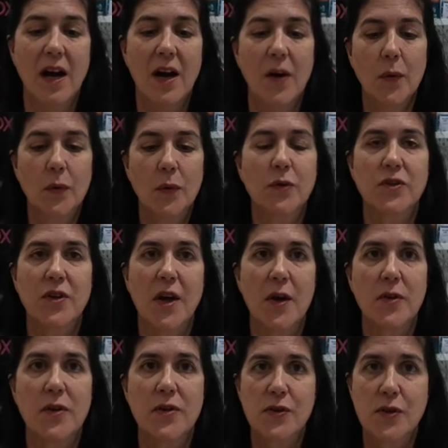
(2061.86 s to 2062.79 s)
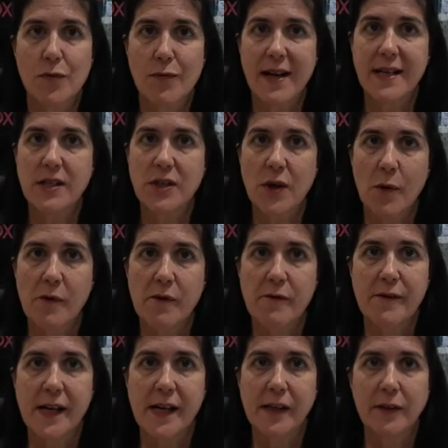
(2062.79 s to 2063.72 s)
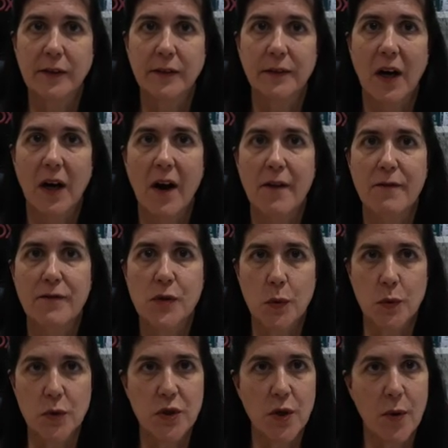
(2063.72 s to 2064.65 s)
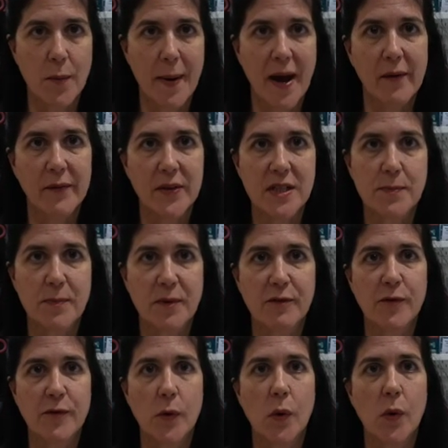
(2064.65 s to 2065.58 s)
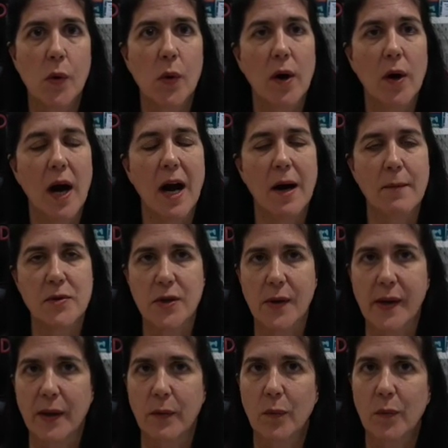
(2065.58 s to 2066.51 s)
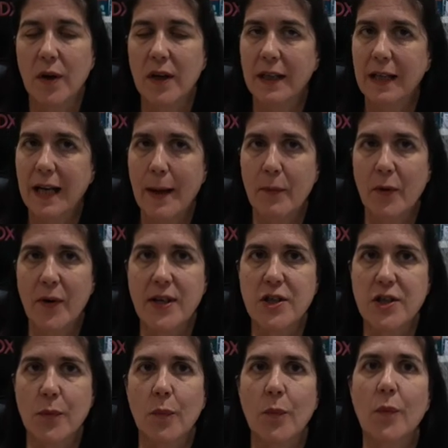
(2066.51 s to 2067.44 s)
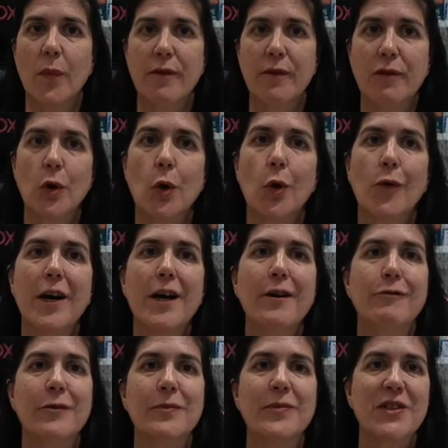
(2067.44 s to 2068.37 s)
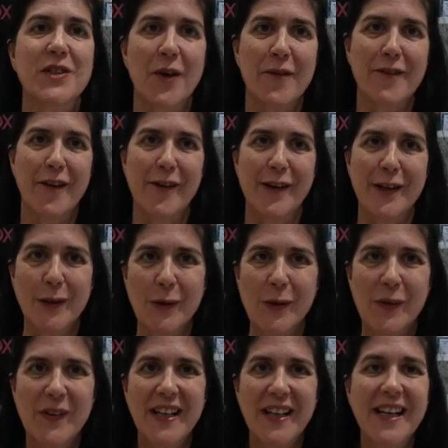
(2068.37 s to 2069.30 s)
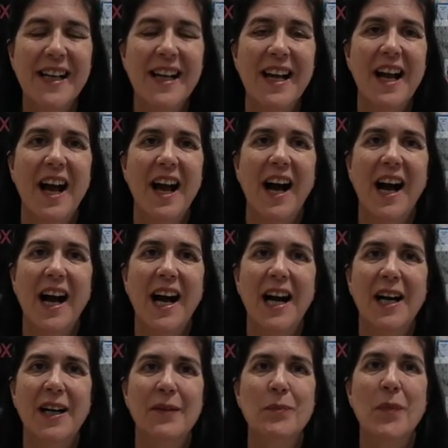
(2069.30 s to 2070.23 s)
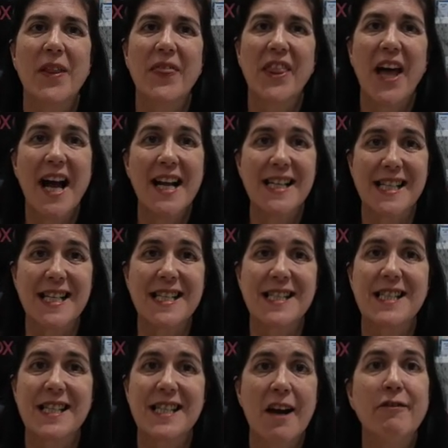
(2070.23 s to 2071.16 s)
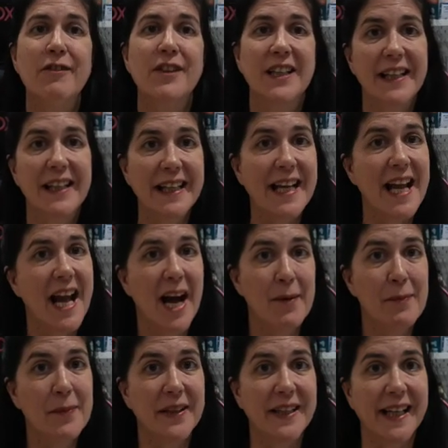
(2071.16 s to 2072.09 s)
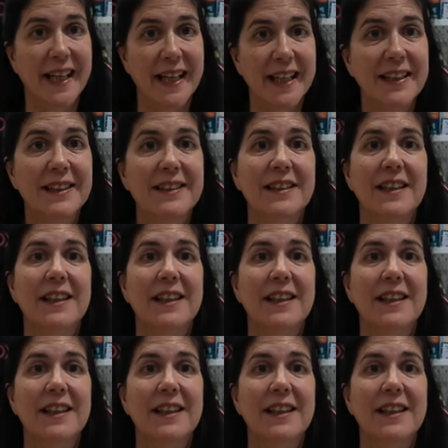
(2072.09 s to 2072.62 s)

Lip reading: Also the Sorrento reveal, I've talked to you about this before. I'm doing a collaboration with Laura from So Very Laura. That is definitely happening